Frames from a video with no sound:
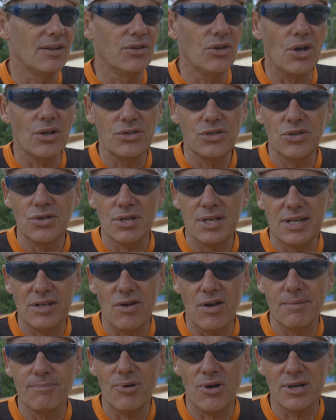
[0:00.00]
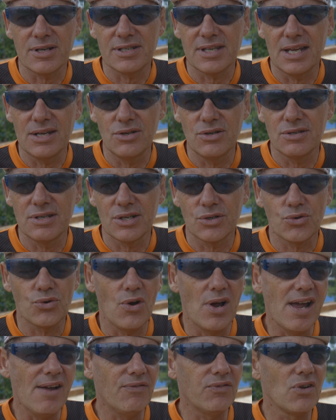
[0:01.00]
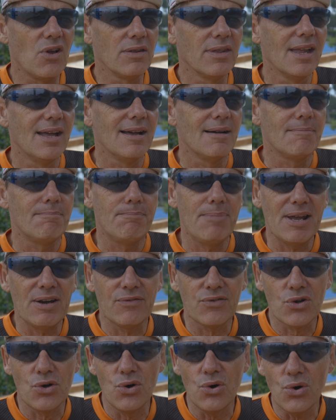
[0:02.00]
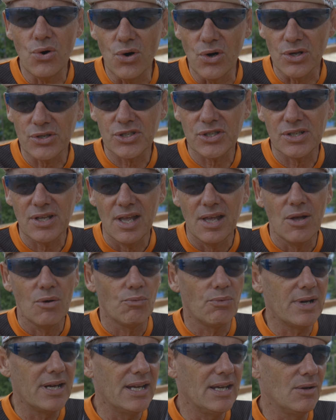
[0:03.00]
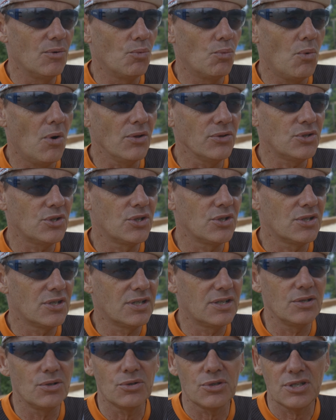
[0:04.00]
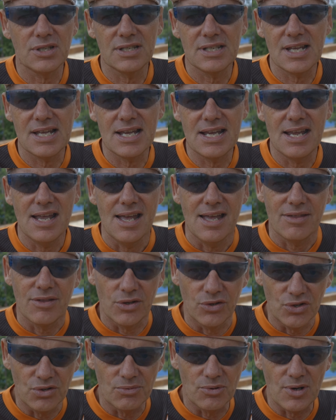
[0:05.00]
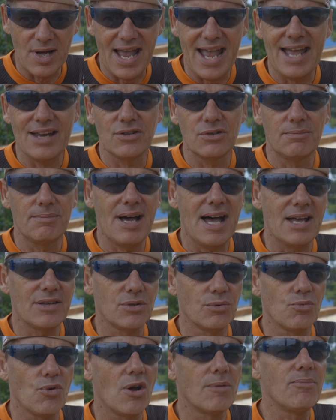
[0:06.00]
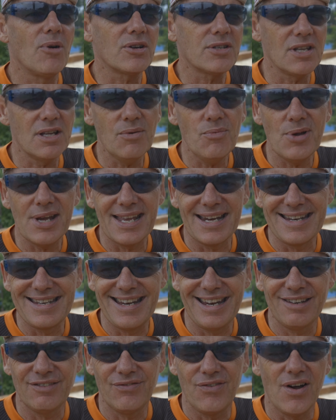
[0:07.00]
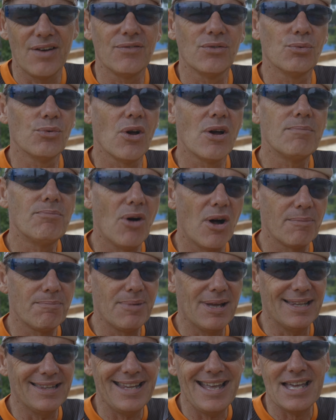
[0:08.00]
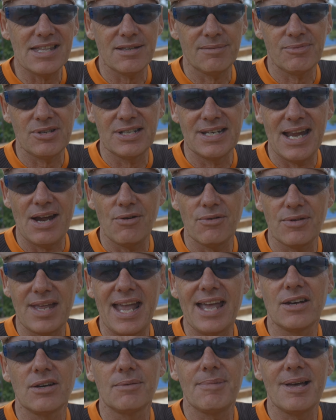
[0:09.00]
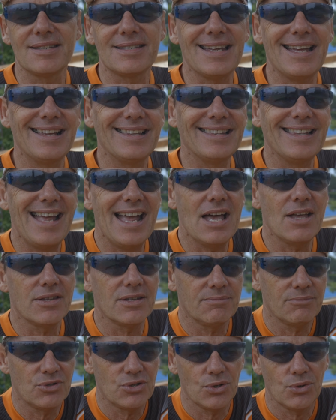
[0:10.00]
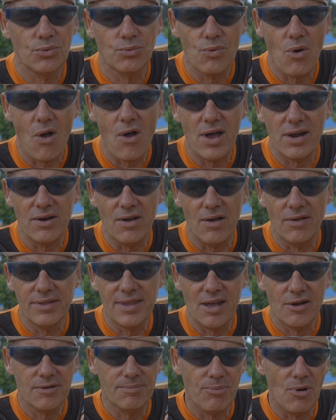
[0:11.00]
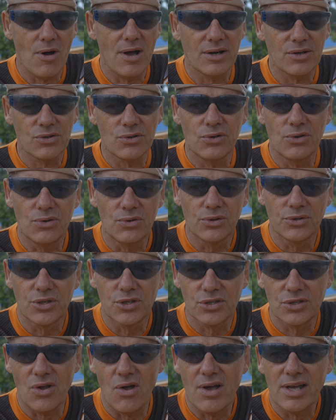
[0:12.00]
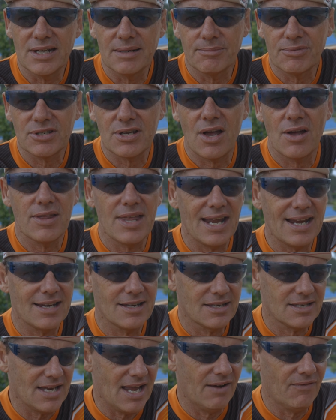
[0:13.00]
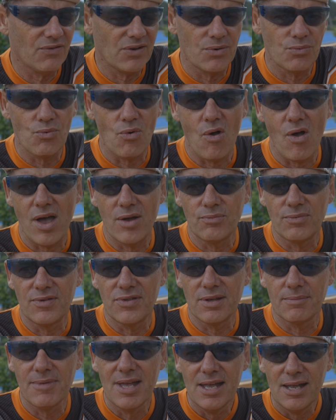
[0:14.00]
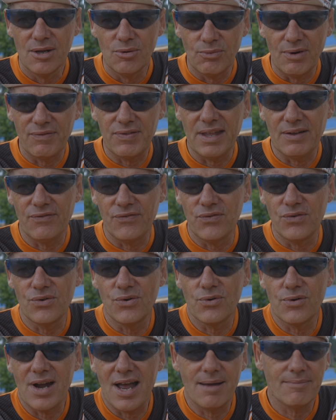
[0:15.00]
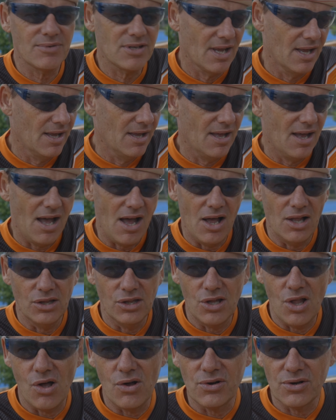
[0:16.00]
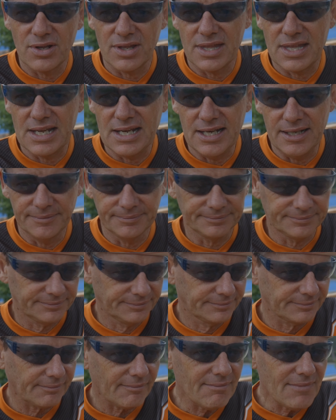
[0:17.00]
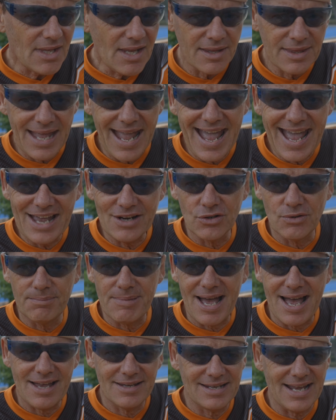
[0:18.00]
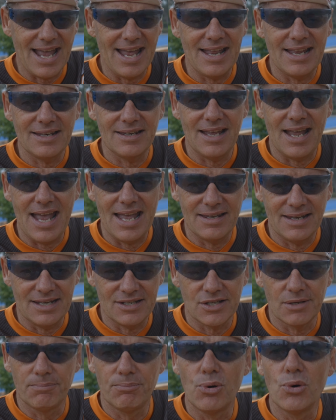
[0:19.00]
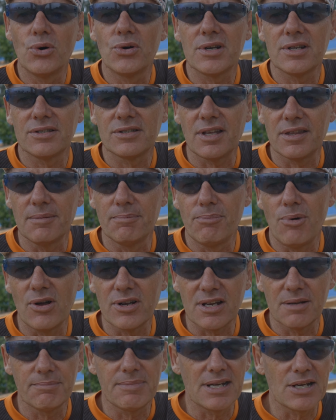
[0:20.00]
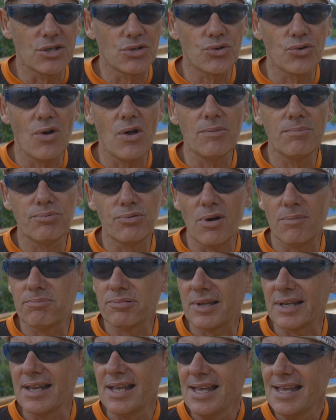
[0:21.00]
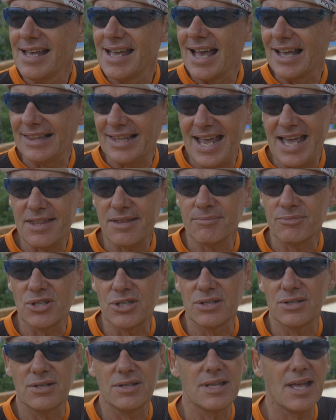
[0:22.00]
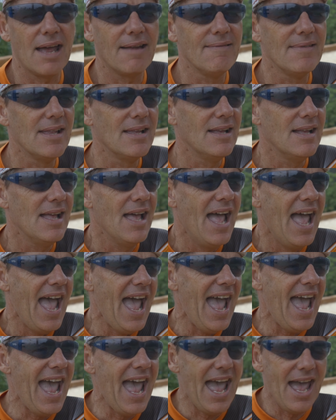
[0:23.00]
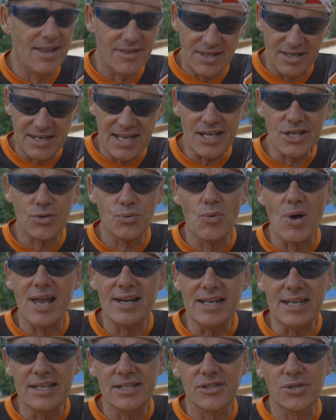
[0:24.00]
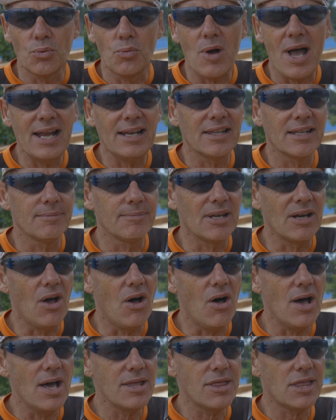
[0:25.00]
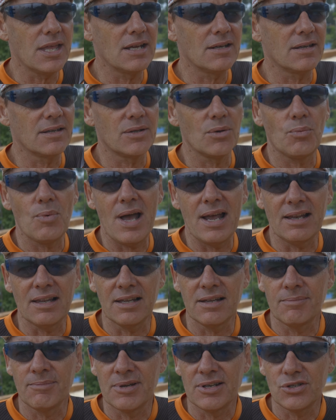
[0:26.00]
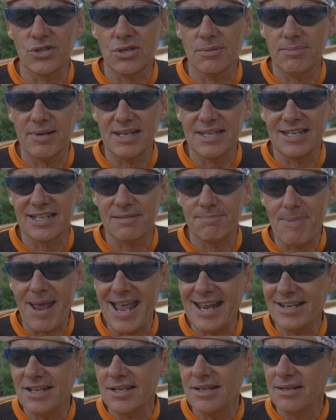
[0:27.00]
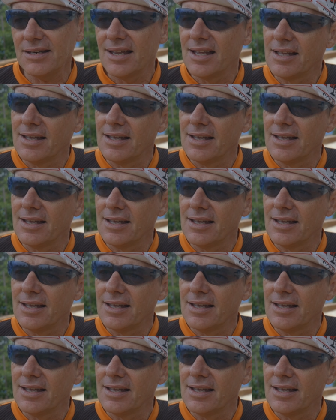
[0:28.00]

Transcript: non-UCI bikes they use in triathlon. But of course, we want to still see the normal handlebars and road bikes. So we can identify a road bike, but allow them to narrow the handlebars, allow them to ride on those bikes or, or design them so they can safely ride with them with their forearms along the the handlebars and, and the supporters so the bike can be controlled properly. Allow them to do that. And the next one is the weight limit. I think that the weight limit should be disbanded.